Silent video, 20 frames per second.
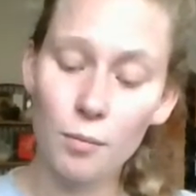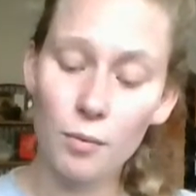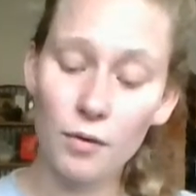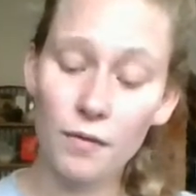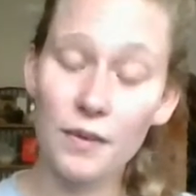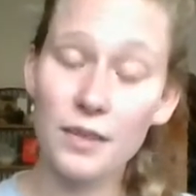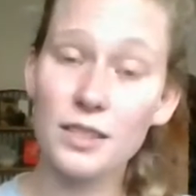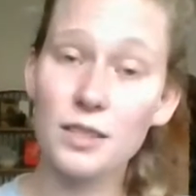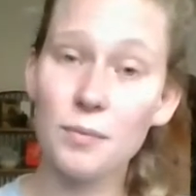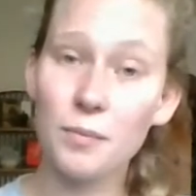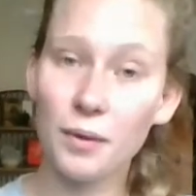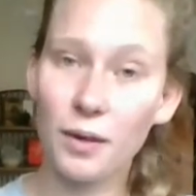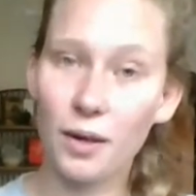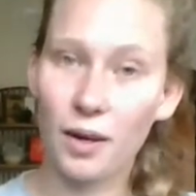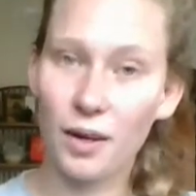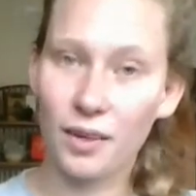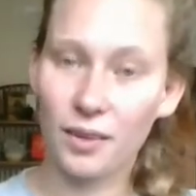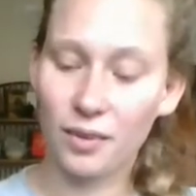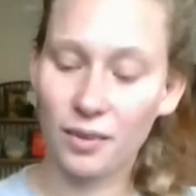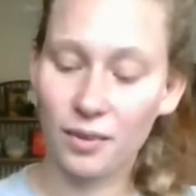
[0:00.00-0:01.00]
Professor
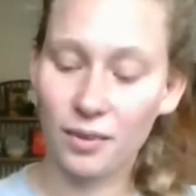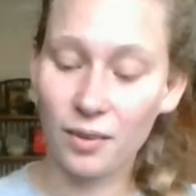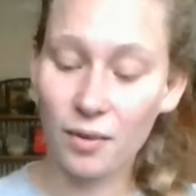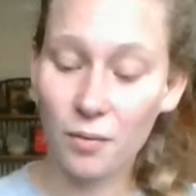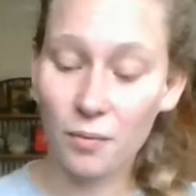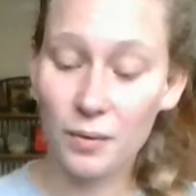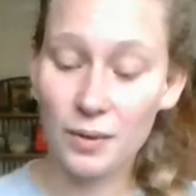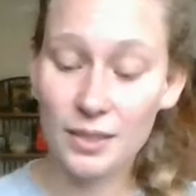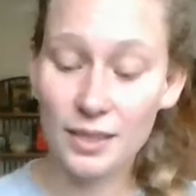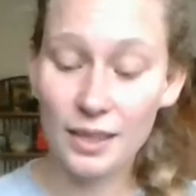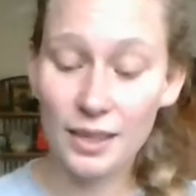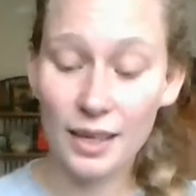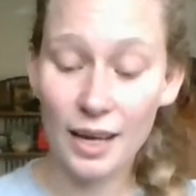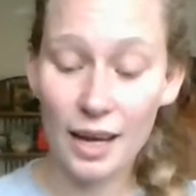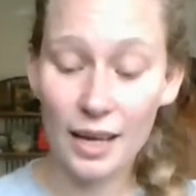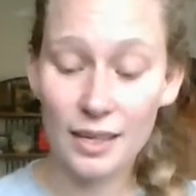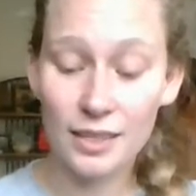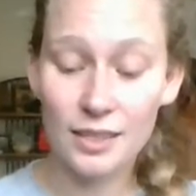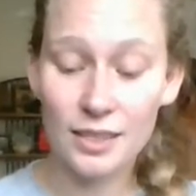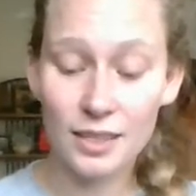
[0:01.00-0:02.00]
McGonagall was
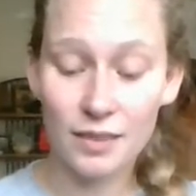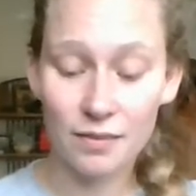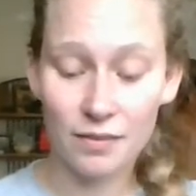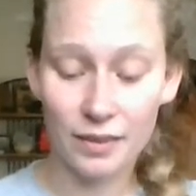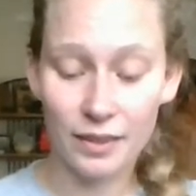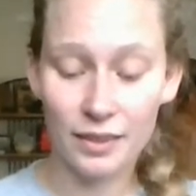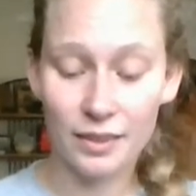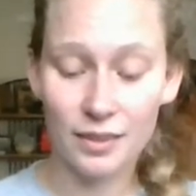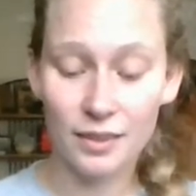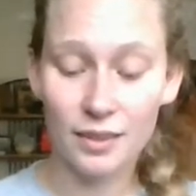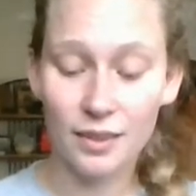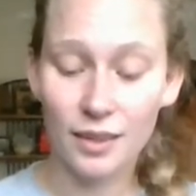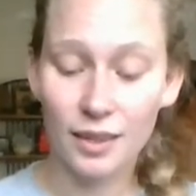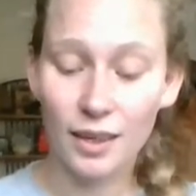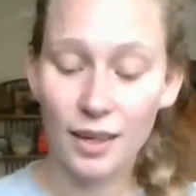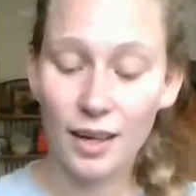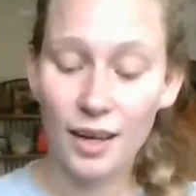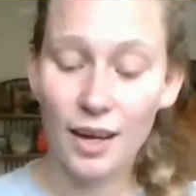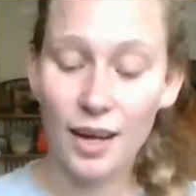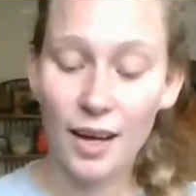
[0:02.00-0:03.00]
again different.
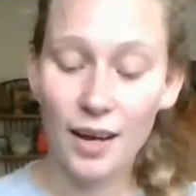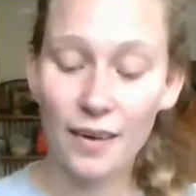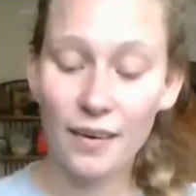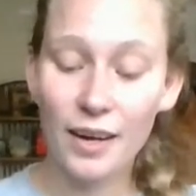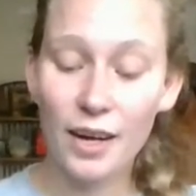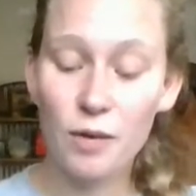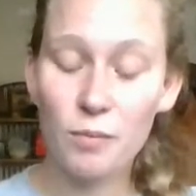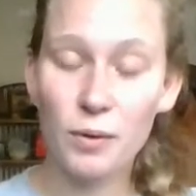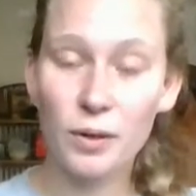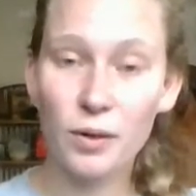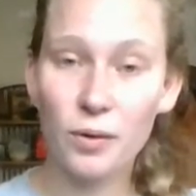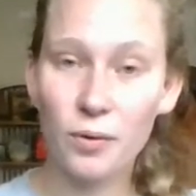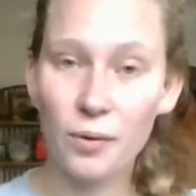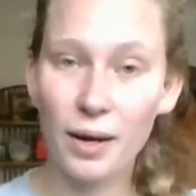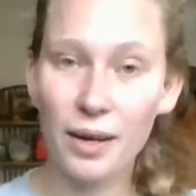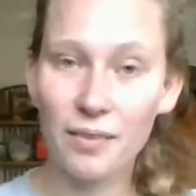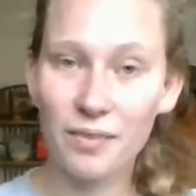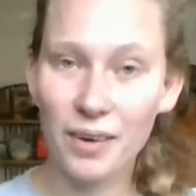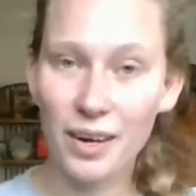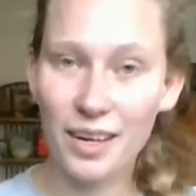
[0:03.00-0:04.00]
Harry had been
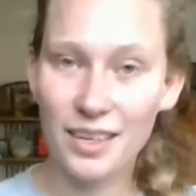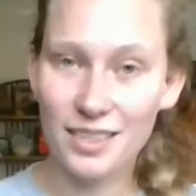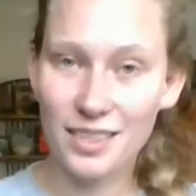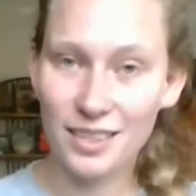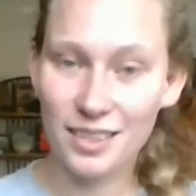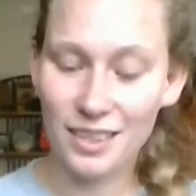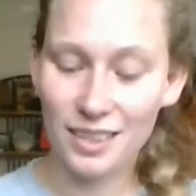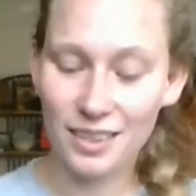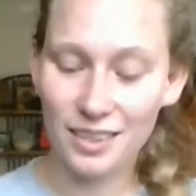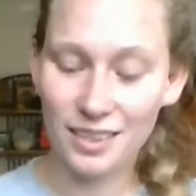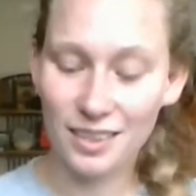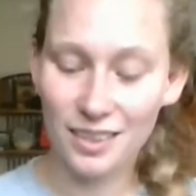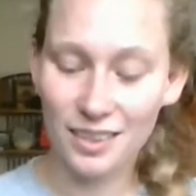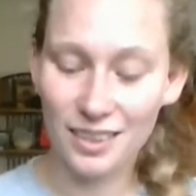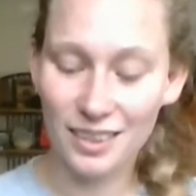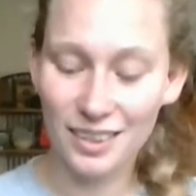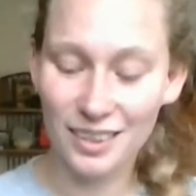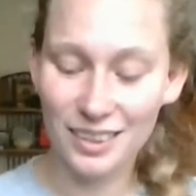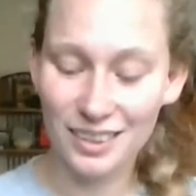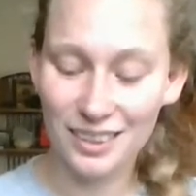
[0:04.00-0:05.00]
quite right to think
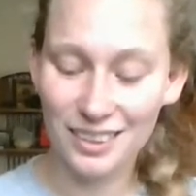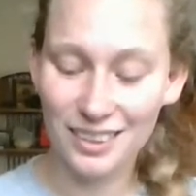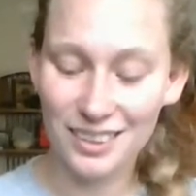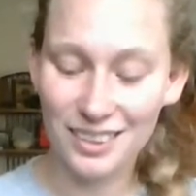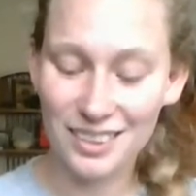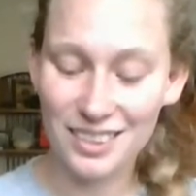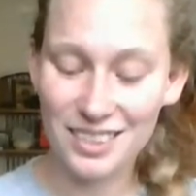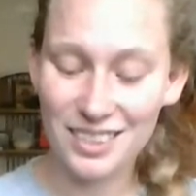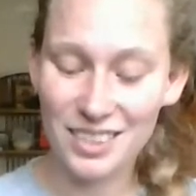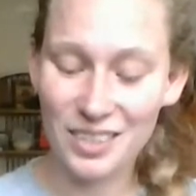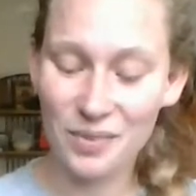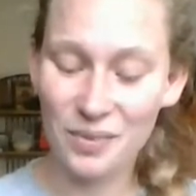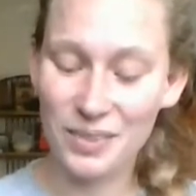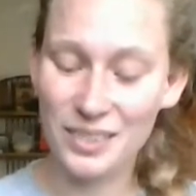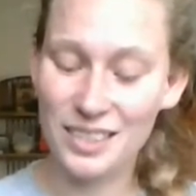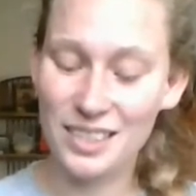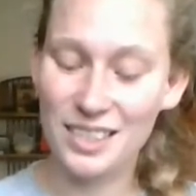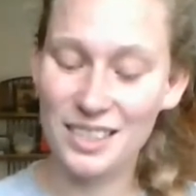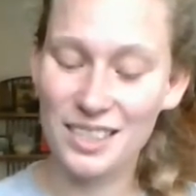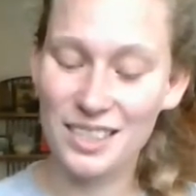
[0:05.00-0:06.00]
she
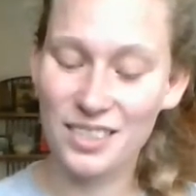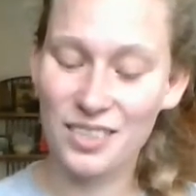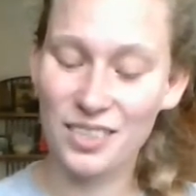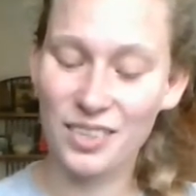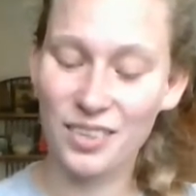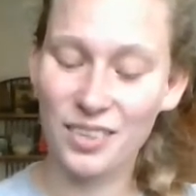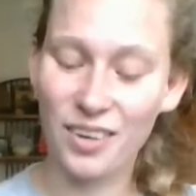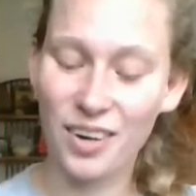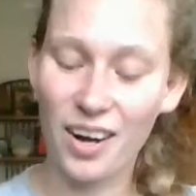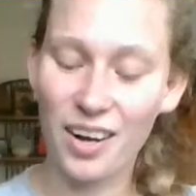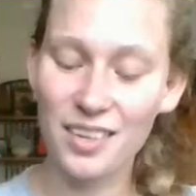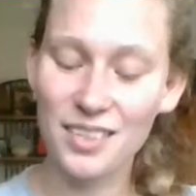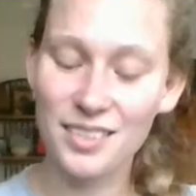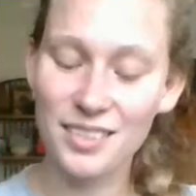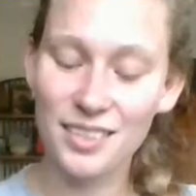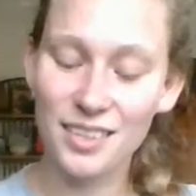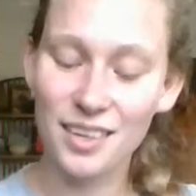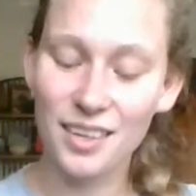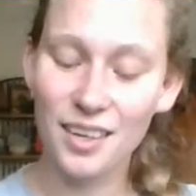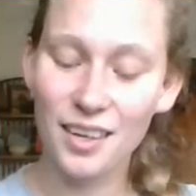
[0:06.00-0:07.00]
wasn't a teacher to cross.
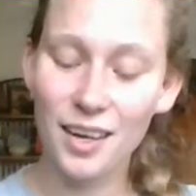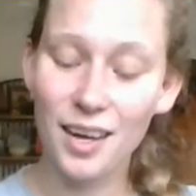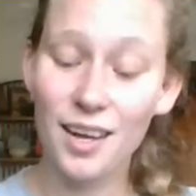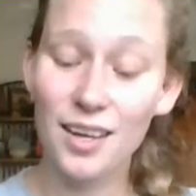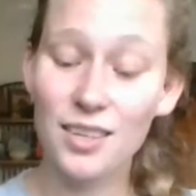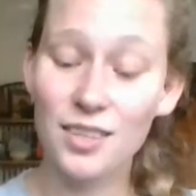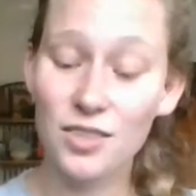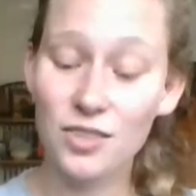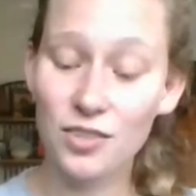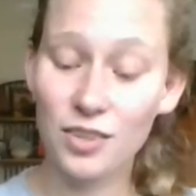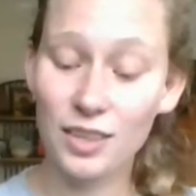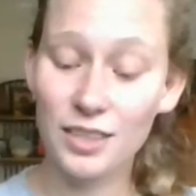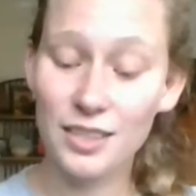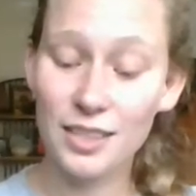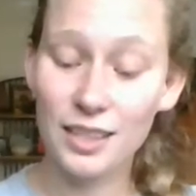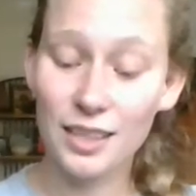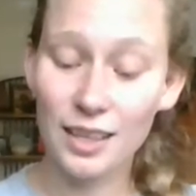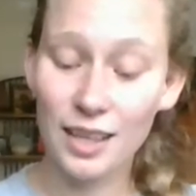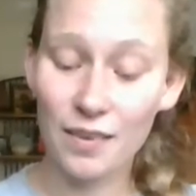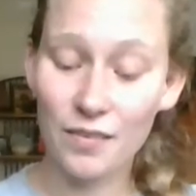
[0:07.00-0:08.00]
Strict
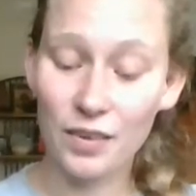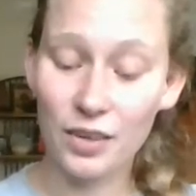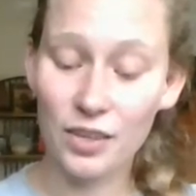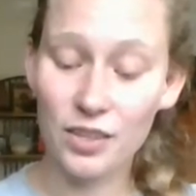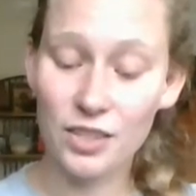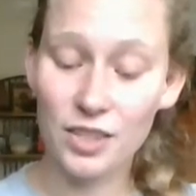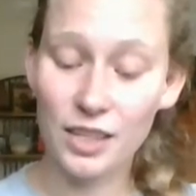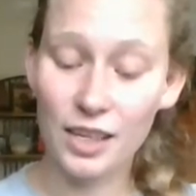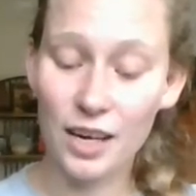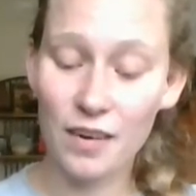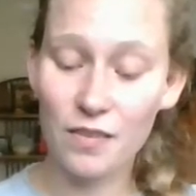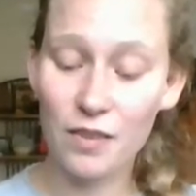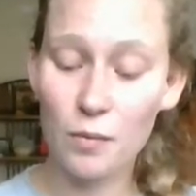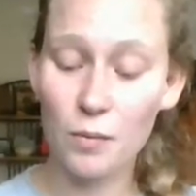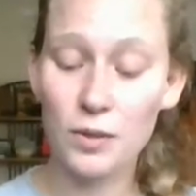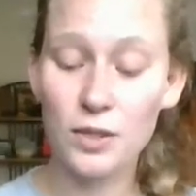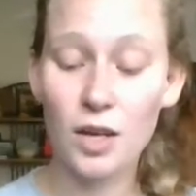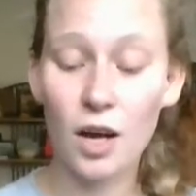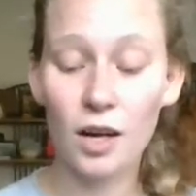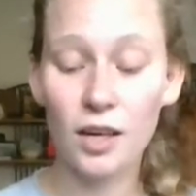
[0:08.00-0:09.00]
and clever, she gave
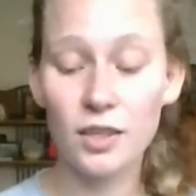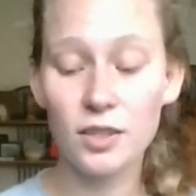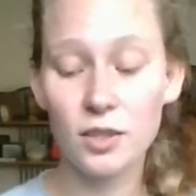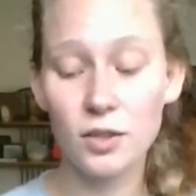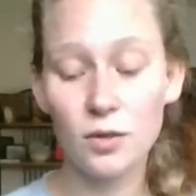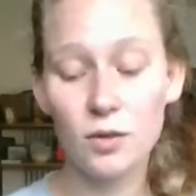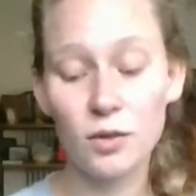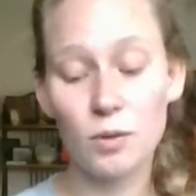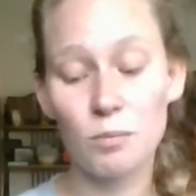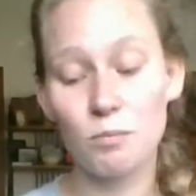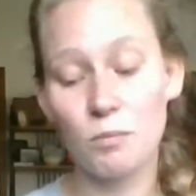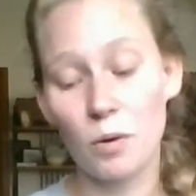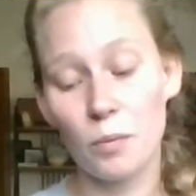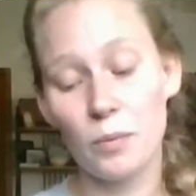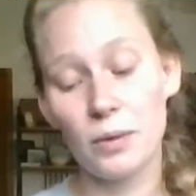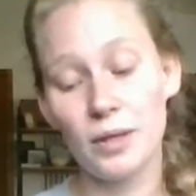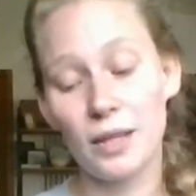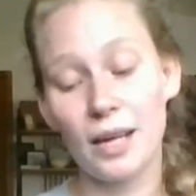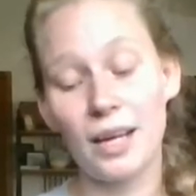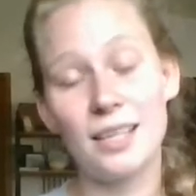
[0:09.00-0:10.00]
them a talking to the
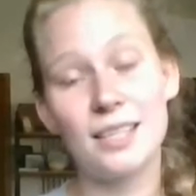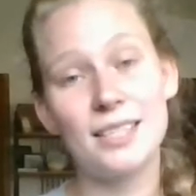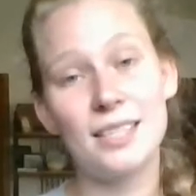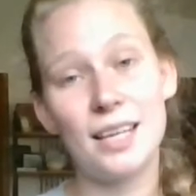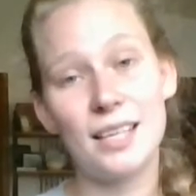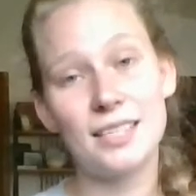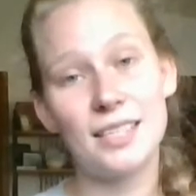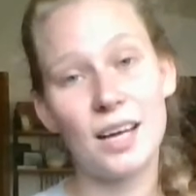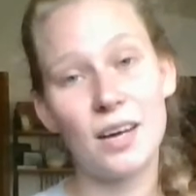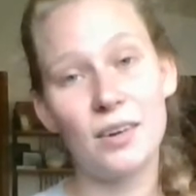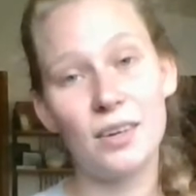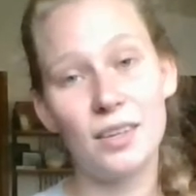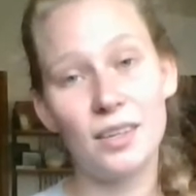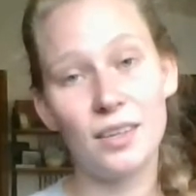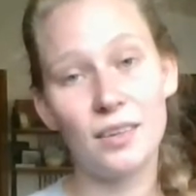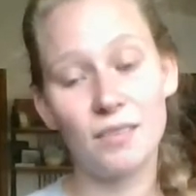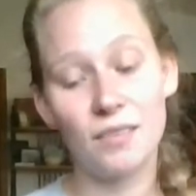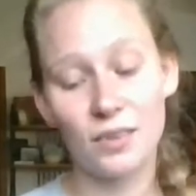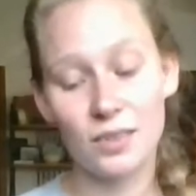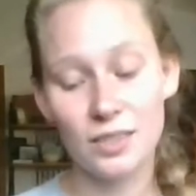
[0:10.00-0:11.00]
moment they had sat down in
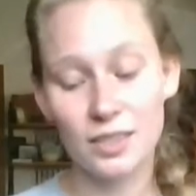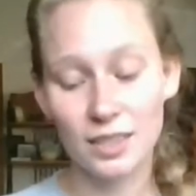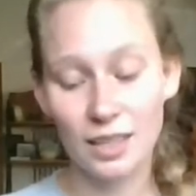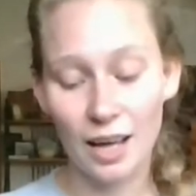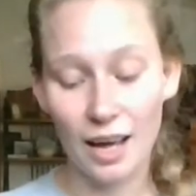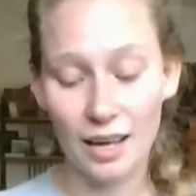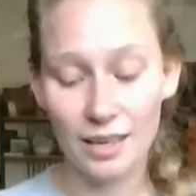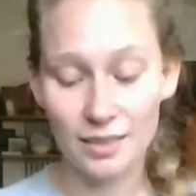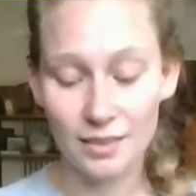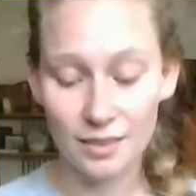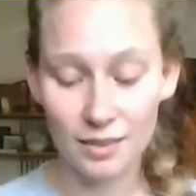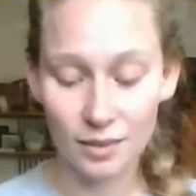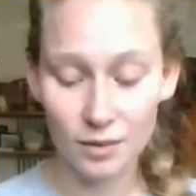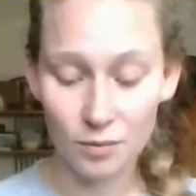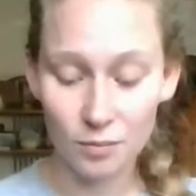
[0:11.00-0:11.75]
their first class.